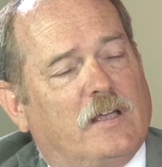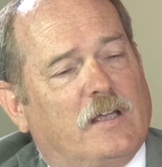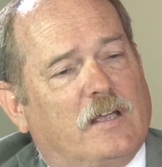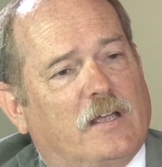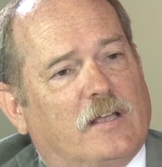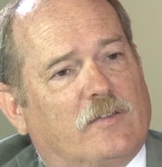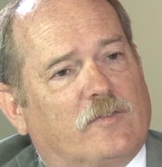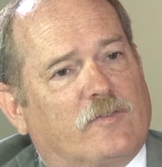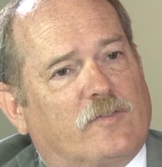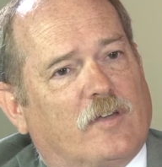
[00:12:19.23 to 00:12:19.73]

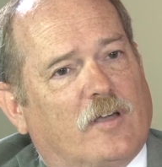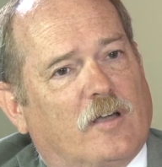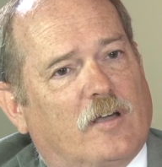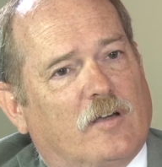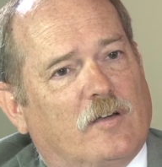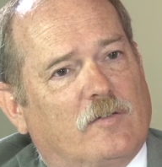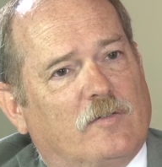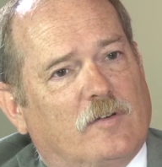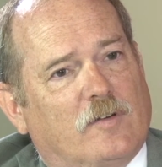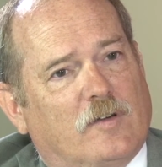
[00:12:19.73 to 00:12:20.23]
And
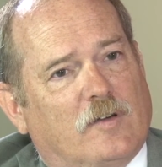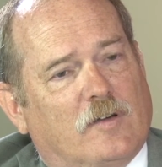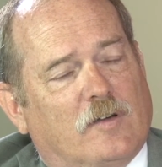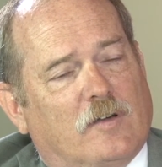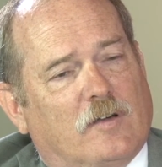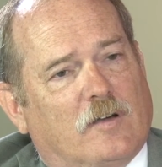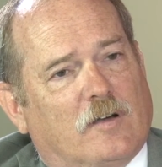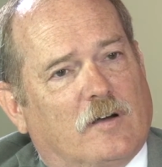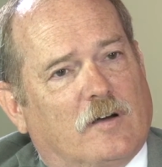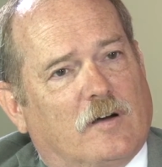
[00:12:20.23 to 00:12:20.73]
so
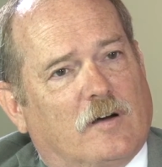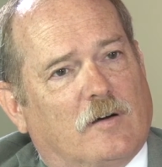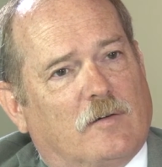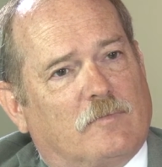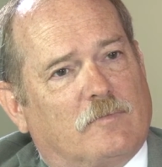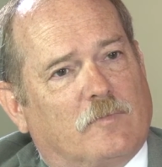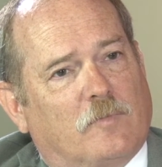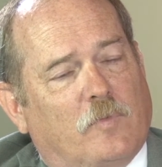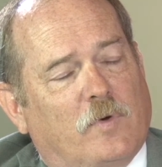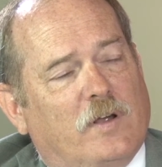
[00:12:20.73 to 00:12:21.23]

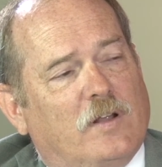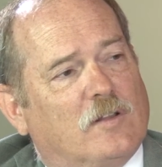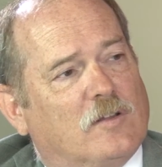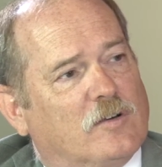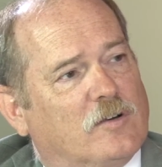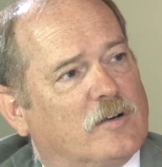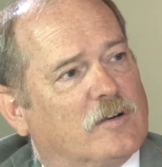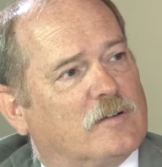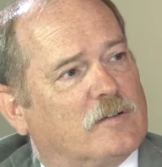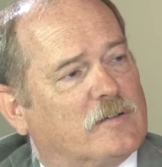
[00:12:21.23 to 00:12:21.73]
we
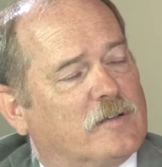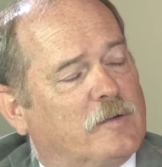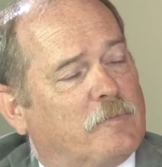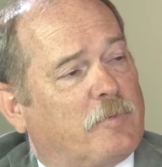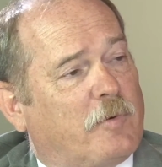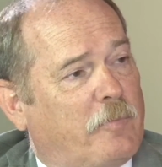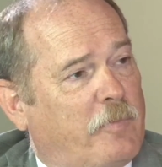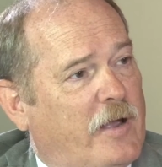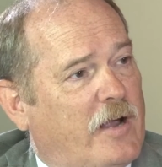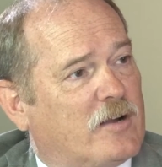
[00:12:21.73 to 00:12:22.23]
look and
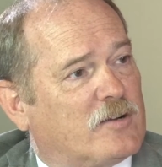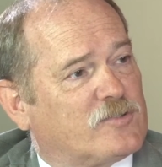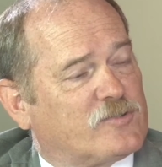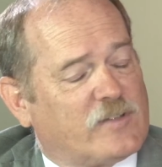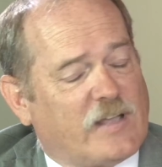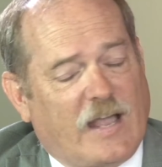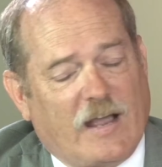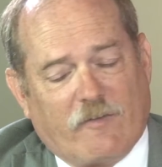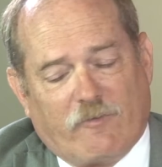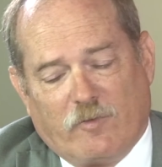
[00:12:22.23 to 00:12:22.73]
prepare a
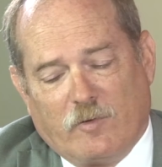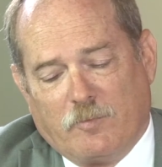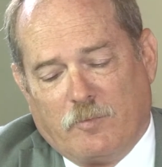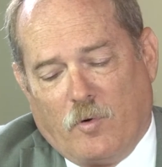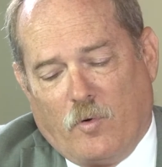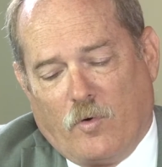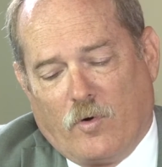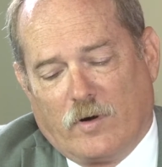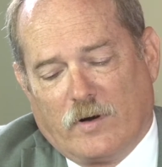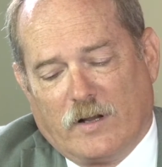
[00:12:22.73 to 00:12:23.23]
staff
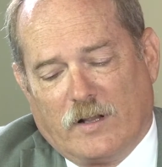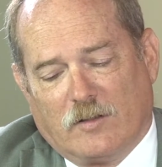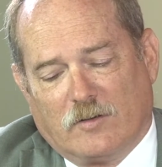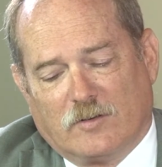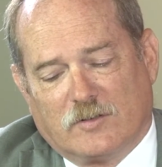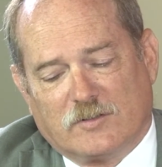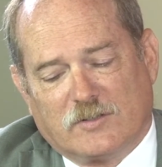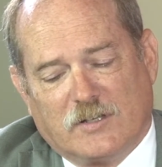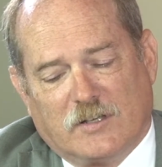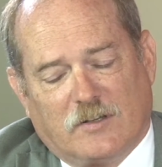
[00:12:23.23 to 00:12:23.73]
report that
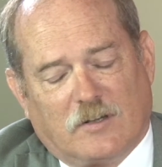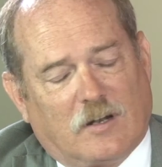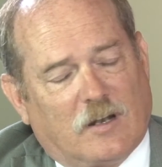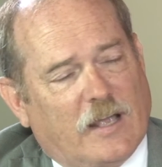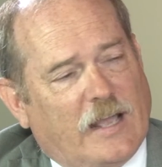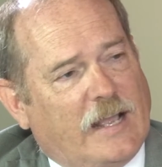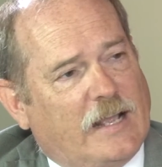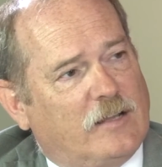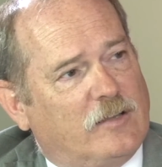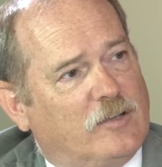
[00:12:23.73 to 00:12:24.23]
looks at the
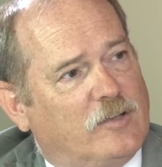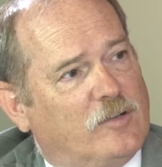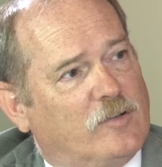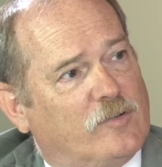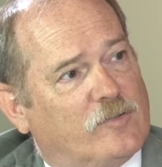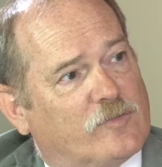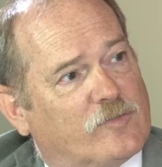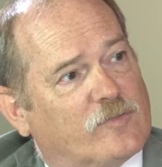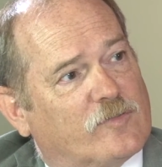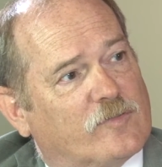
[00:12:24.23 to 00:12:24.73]
land
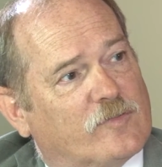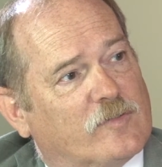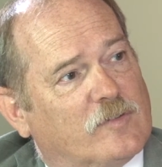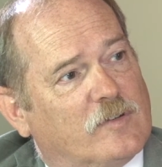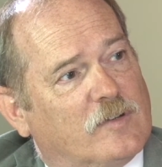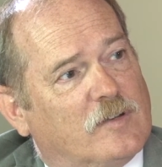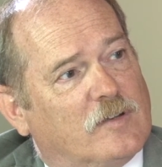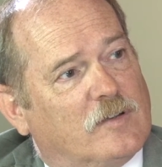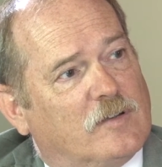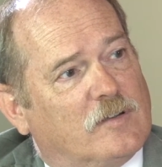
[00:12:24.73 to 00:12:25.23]

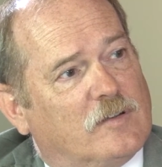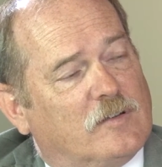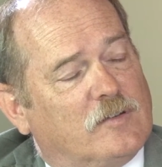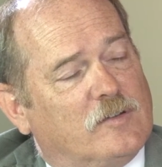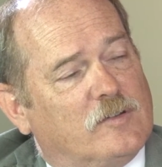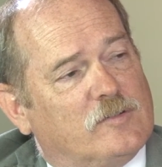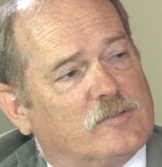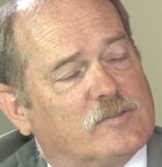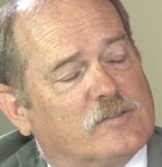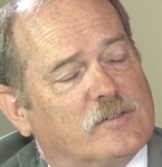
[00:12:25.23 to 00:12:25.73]

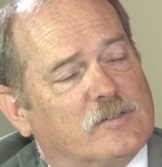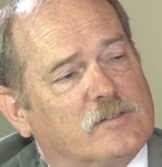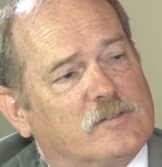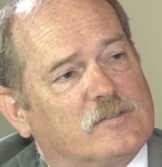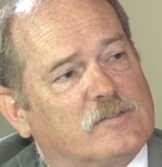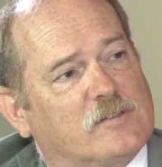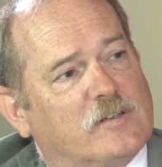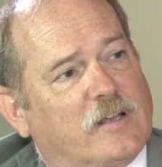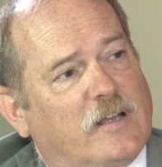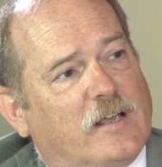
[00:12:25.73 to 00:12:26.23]

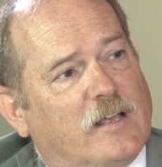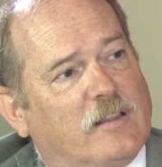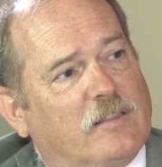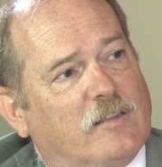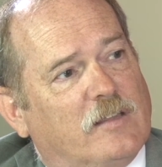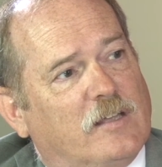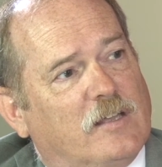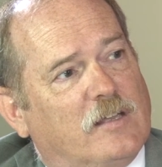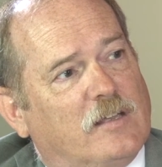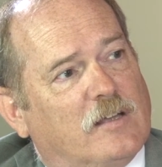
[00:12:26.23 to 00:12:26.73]
uses
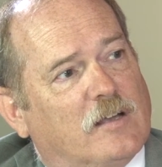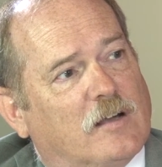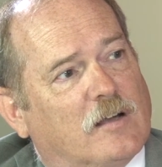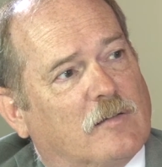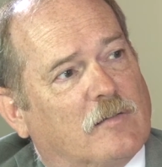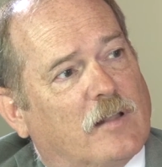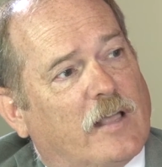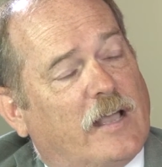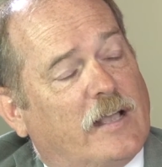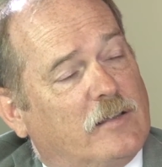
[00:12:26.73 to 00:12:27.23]
and the
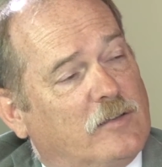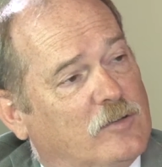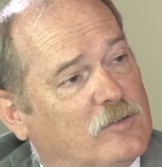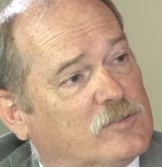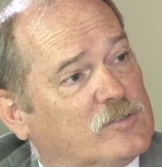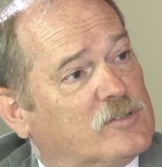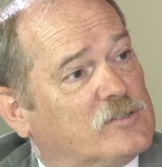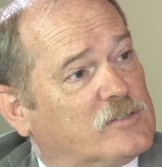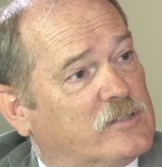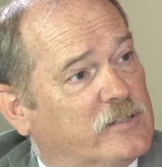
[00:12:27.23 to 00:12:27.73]
land
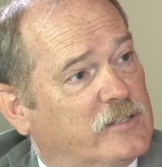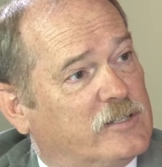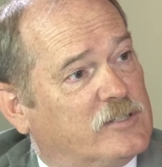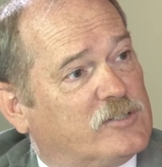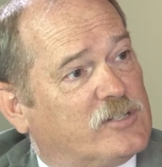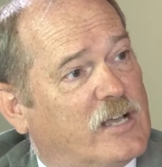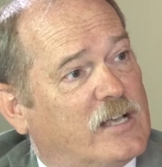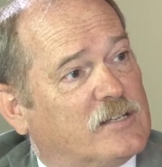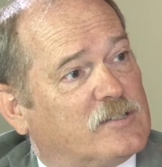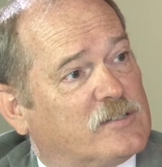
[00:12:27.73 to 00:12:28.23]
uses in the
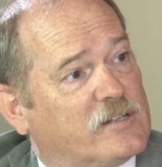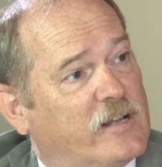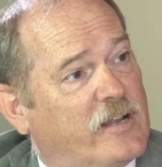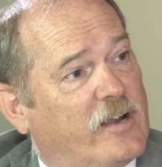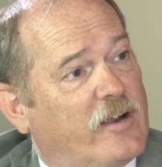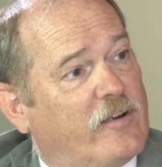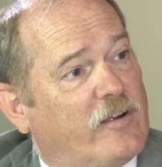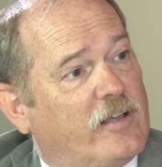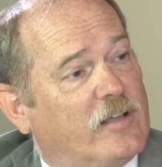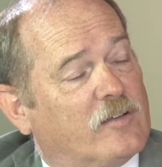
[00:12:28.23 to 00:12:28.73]
adjacent
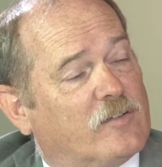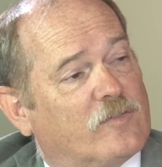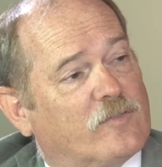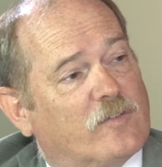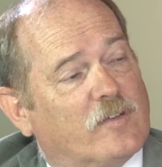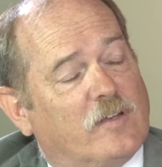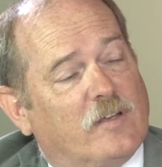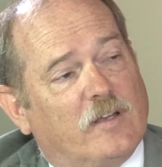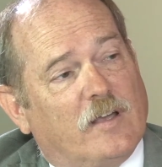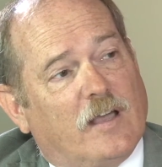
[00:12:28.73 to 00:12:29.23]

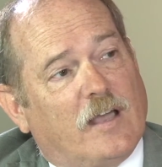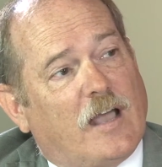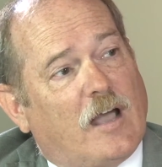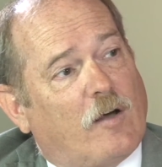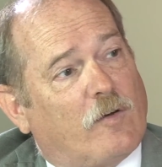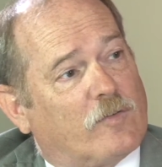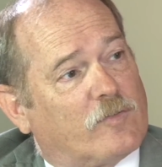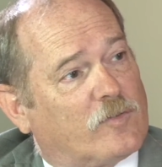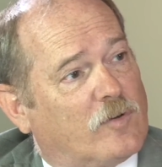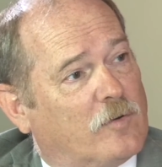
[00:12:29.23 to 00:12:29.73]
areas,
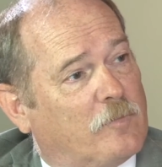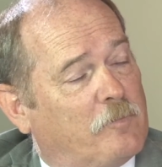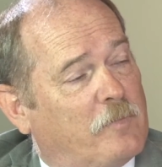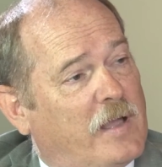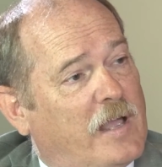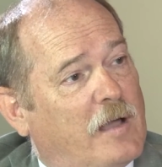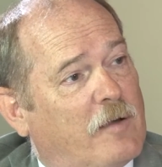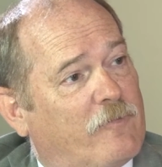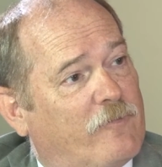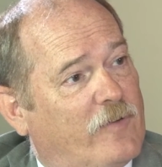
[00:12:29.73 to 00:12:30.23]
how it's
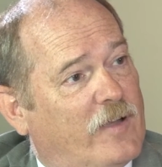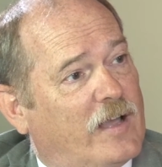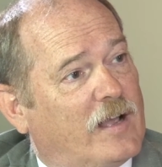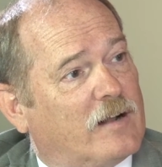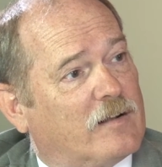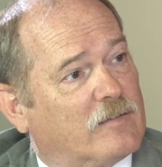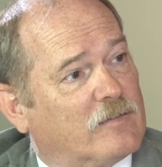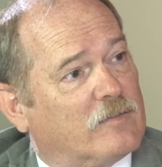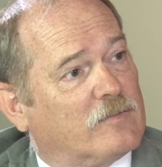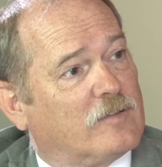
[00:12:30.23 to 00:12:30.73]
may
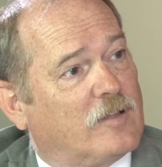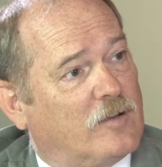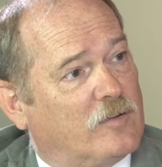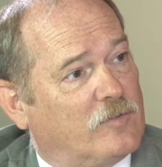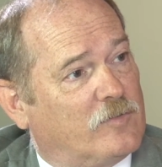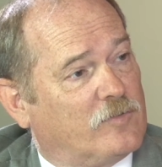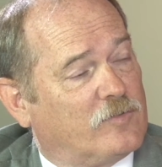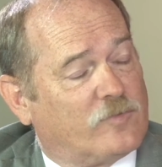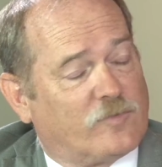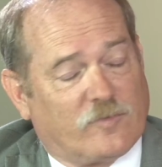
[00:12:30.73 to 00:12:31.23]
affect
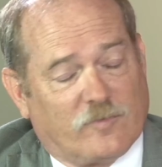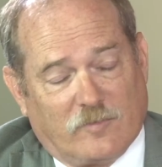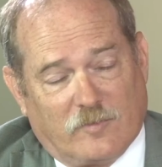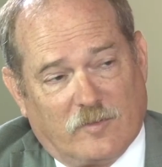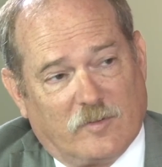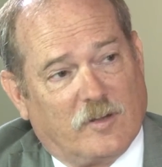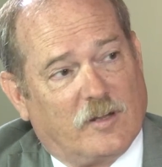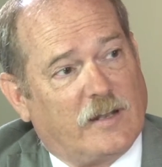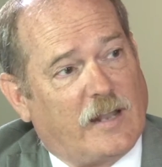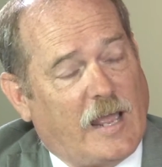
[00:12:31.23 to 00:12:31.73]

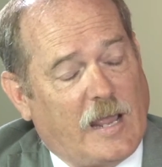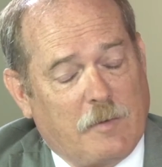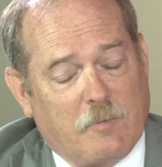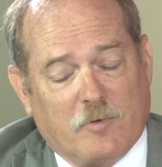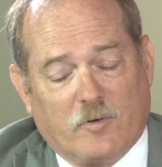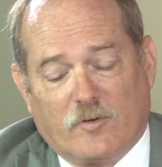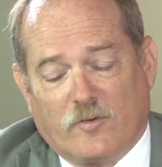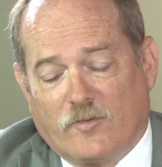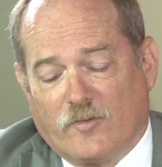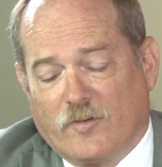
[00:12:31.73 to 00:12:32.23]
the
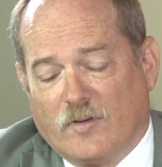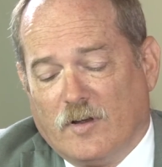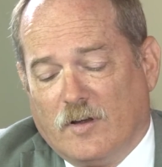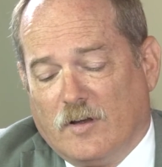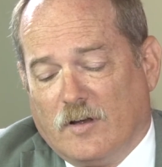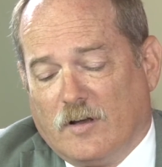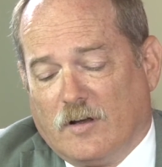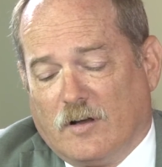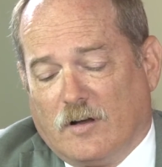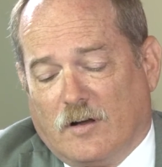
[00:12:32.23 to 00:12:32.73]
neighbors,
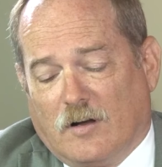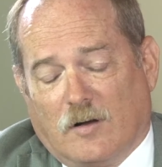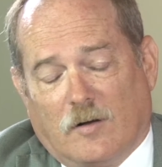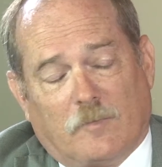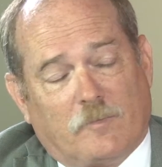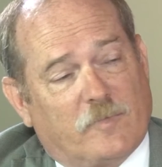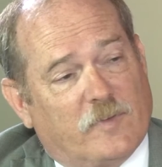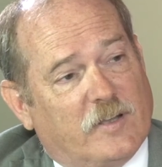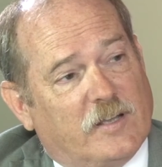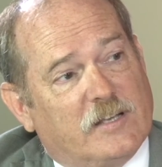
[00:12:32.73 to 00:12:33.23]

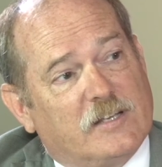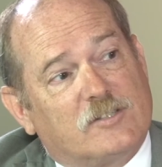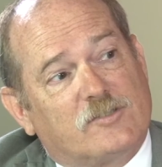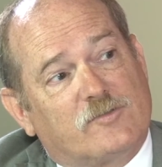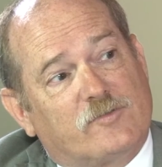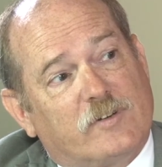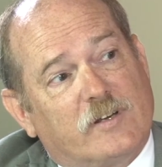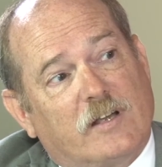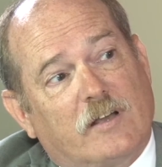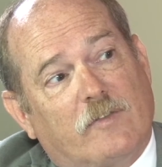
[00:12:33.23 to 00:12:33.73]
the
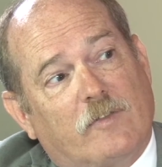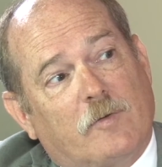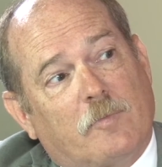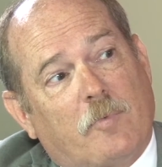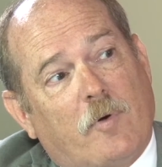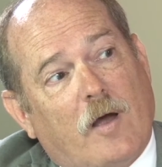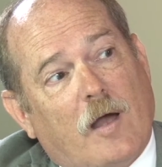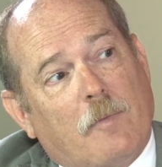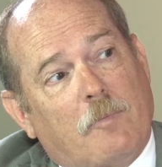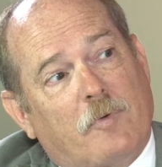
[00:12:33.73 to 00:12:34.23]
history of the
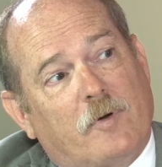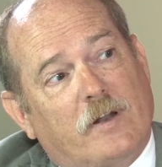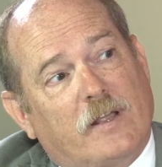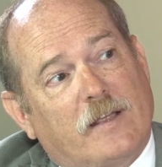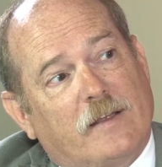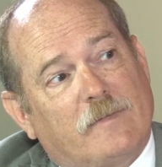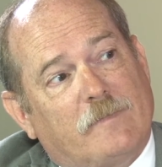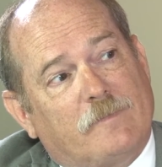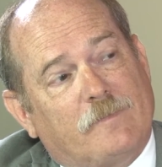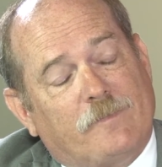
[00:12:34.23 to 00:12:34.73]
property.